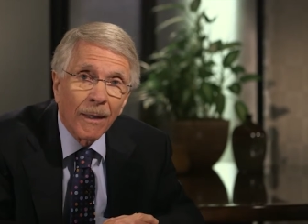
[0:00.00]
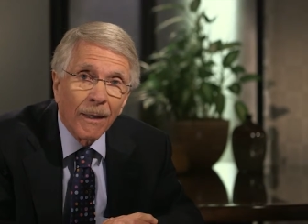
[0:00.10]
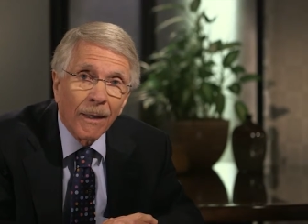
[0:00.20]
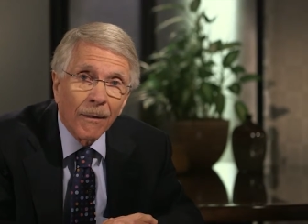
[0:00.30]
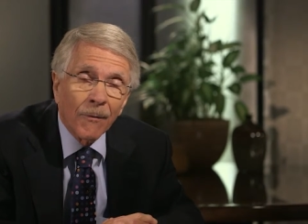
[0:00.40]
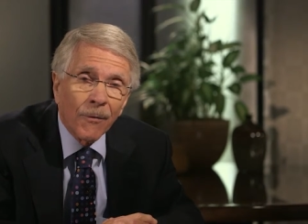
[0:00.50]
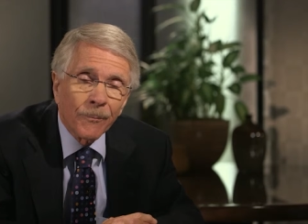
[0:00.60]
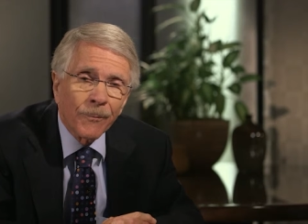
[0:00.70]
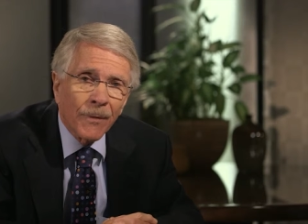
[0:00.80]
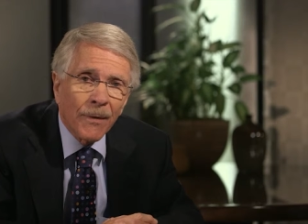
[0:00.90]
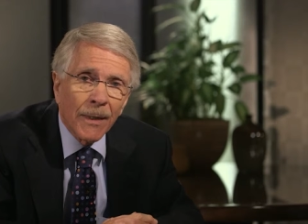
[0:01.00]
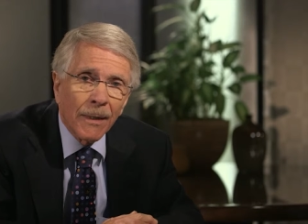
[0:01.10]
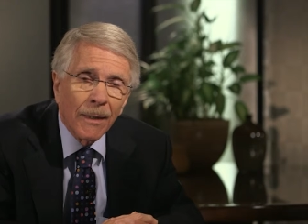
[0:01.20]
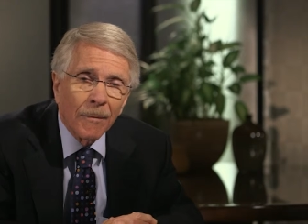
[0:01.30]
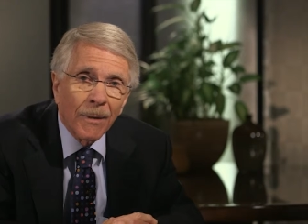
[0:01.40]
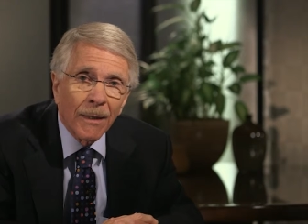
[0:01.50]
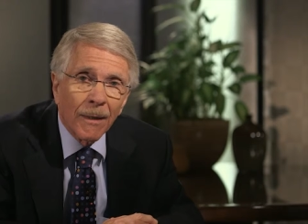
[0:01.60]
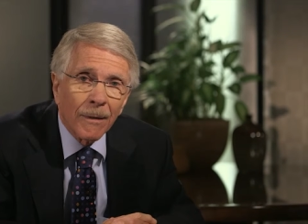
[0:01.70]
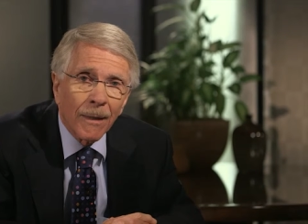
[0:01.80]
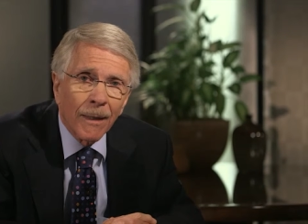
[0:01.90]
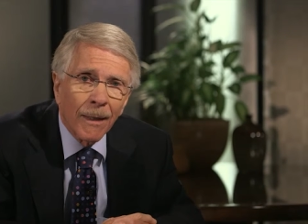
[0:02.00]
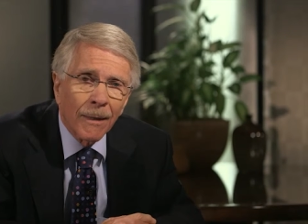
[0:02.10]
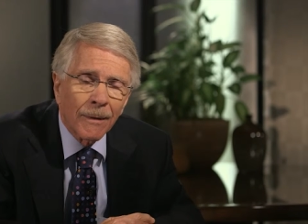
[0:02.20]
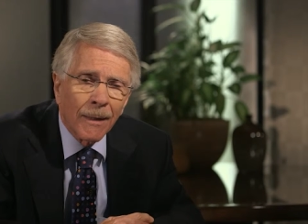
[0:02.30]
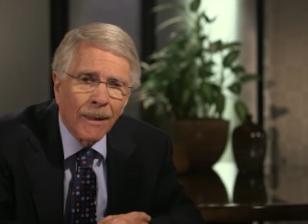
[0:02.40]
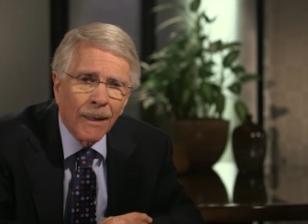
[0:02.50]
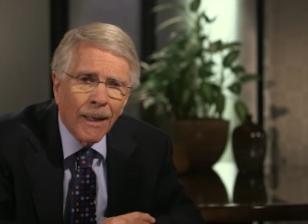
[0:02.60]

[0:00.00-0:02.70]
in thinking about and